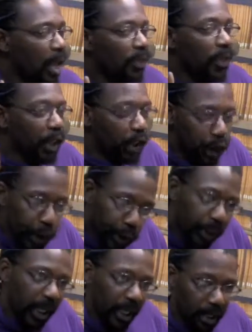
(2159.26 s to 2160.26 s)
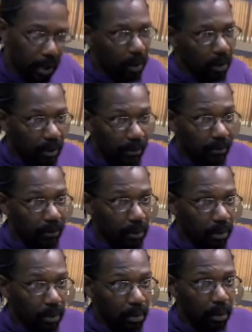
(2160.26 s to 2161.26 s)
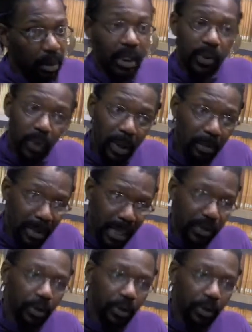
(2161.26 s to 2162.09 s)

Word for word: the learning curve is what makes